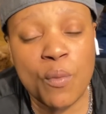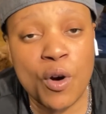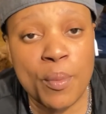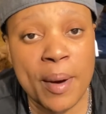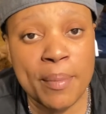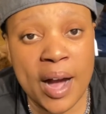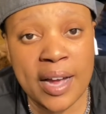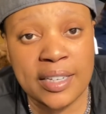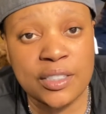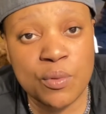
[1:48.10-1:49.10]
want my
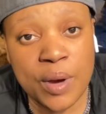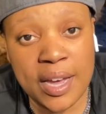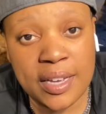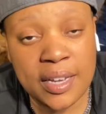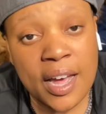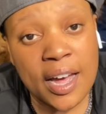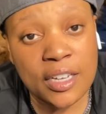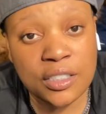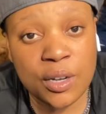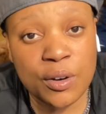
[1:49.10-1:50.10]
body to weigh
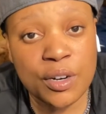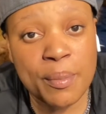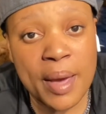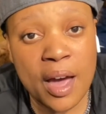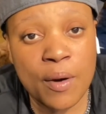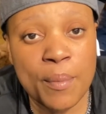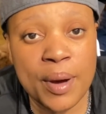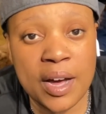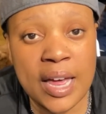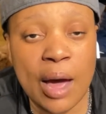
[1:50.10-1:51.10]
a certain amount,
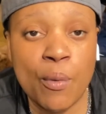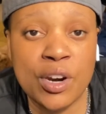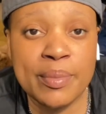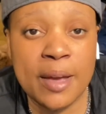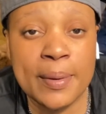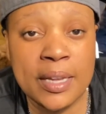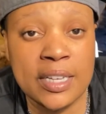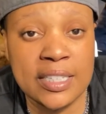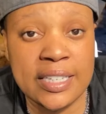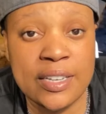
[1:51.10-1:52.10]
but I want to be able to
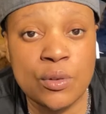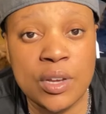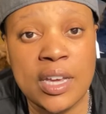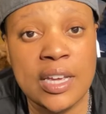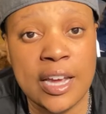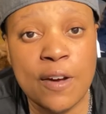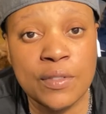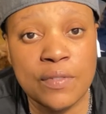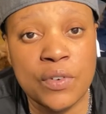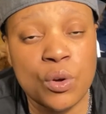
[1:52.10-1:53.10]
continue to eat
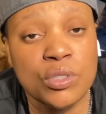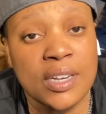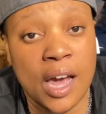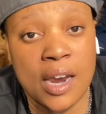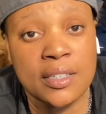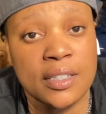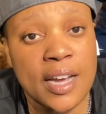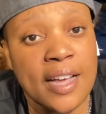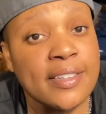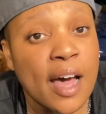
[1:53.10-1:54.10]
healthy foods. And honestly,
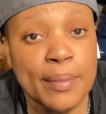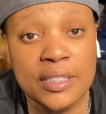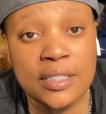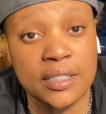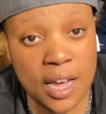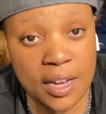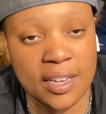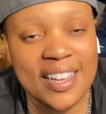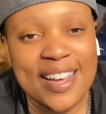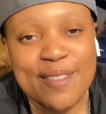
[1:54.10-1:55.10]
guys, I've been
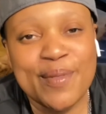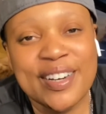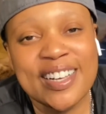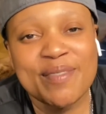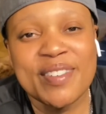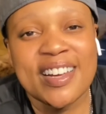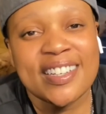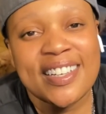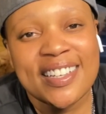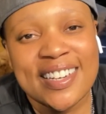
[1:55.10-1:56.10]
sucking when it comes down
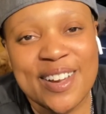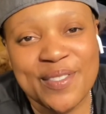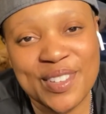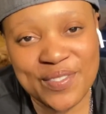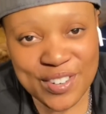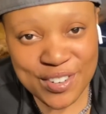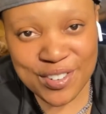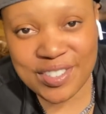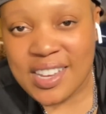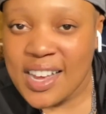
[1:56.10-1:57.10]
to eating healthy
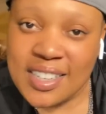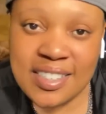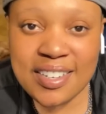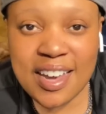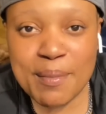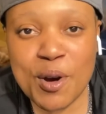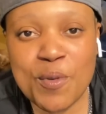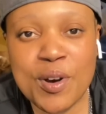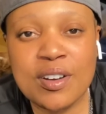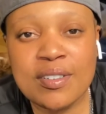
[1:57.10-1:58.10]
foods. So yeah, I'm going
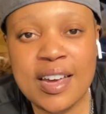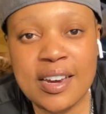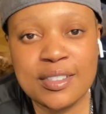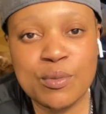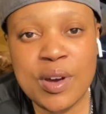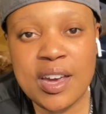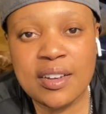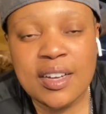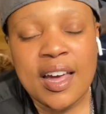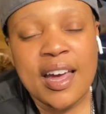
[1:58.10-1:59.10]
to work on that as
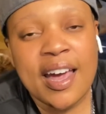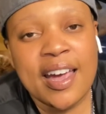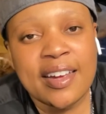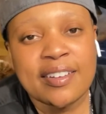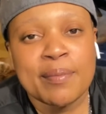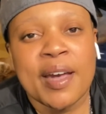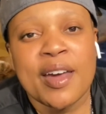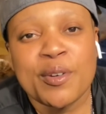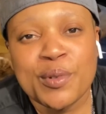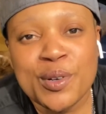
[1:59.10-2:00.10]
well. Hey, I'm
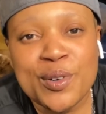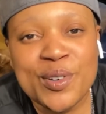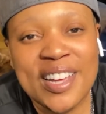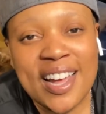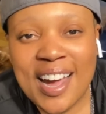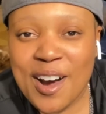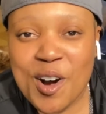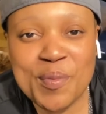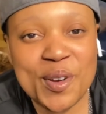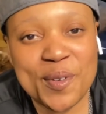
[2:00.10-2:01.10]
kind of rude. I
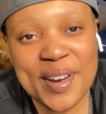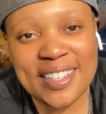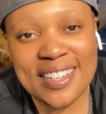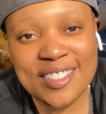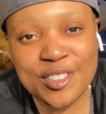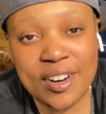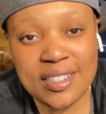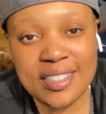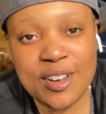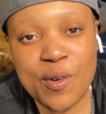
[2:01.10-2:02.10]
hope your weight loss
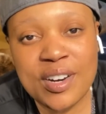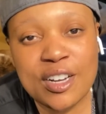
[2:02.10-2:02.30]
journey is going